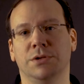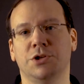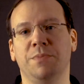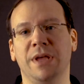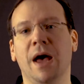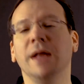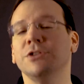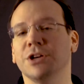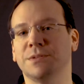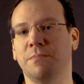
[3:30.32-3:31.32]
So
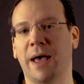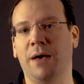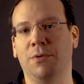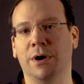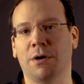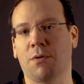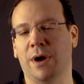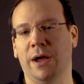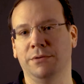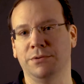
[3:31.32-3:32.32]
beyond just malware
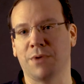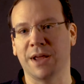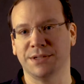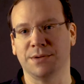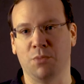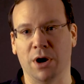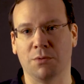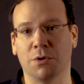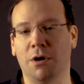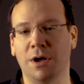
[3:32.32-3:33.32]
around
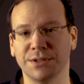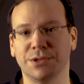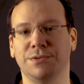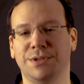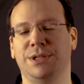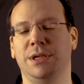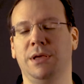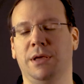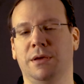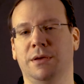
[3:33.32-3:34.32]
ransomware, we're also
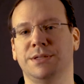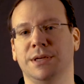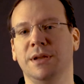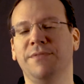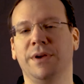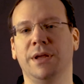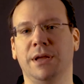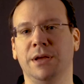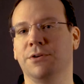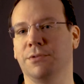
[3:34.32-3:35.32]
seeing a significant
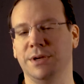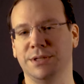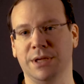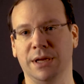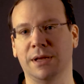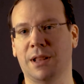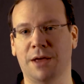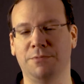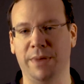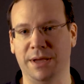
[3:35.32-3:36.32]
increase in
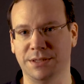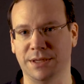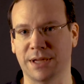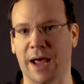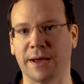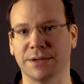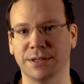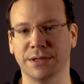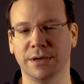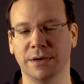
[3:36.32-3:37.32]
cloud-based
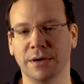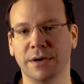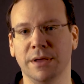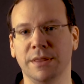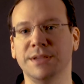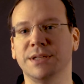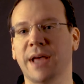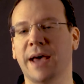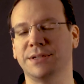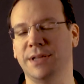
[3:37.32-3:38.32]
attacks. These
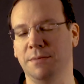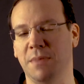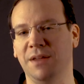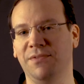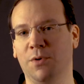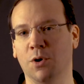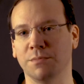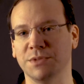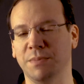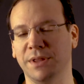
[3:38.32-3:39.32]
attacks take many
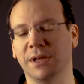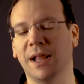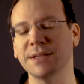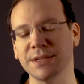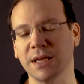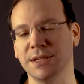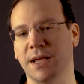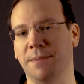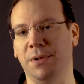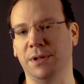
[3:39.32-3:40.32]
forms, but the classic
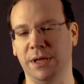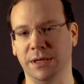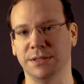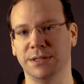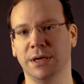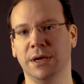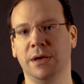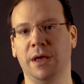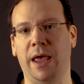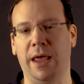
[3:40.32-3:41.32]
example is
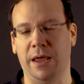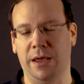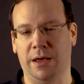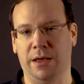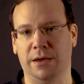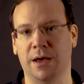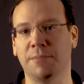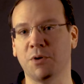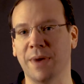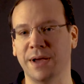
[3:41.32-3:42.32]
a uh,
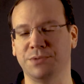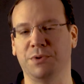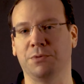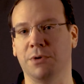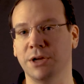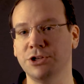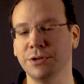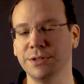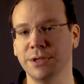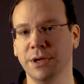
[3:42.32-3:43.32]
compromise with
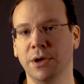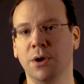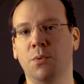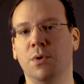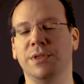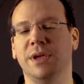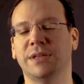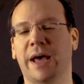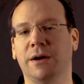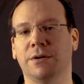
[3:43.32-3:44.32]
credentials, where the
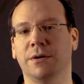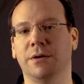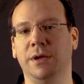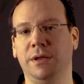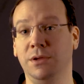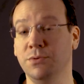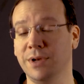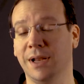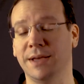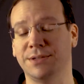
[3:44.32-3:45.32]
attacker
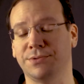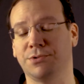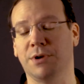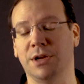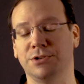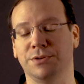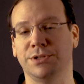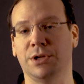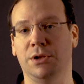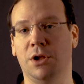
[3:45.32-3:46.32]
utilizes credentials
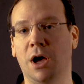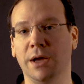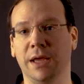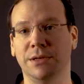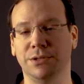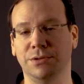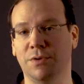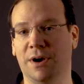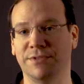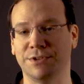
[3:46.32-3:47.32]
to log
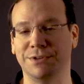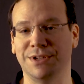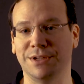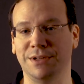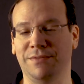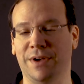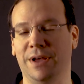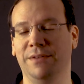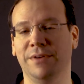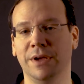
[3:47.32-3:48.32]
into Office
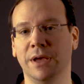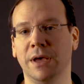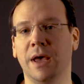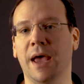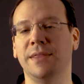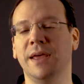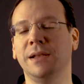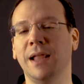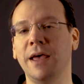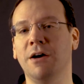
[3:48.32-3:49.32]
365 and
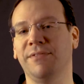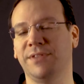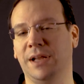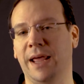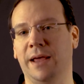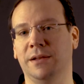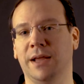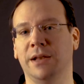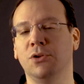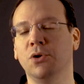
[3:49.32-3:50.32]
then lay off the land
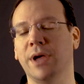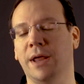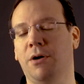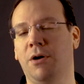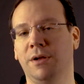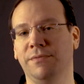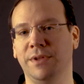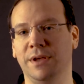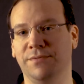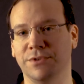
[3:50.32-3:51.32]
and look at all of
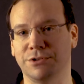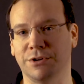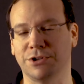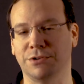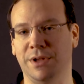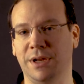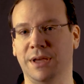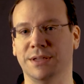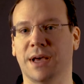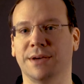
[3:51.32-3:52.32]
the infrastructure that
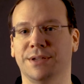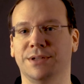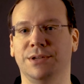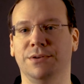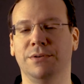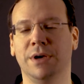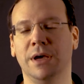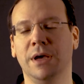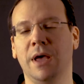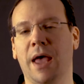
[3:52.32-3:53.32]
he has access to.
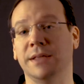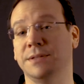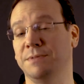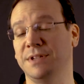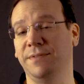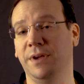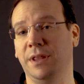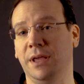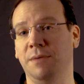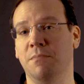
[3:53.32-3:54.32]
And
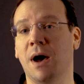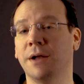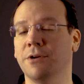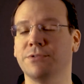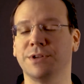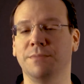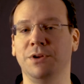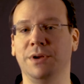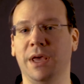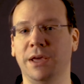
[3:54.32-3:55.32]
specifically, he monitors
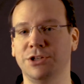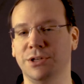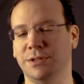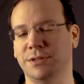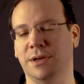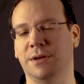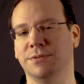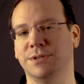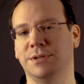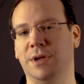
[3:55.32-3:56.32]
communications and,
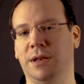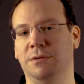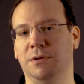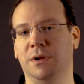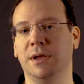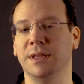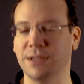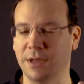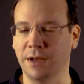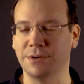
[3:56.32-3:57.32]
and
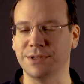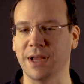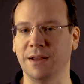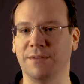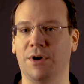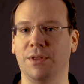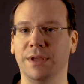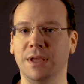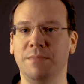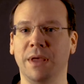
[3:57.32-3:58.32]
gets an understanding of all the
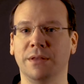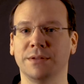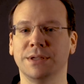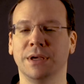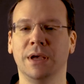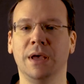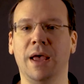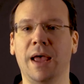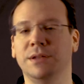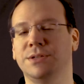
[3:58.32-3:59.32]
emails
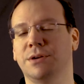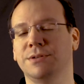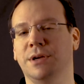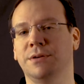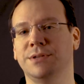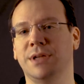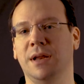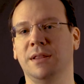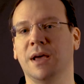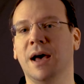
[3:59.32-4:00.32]
and starts understanding the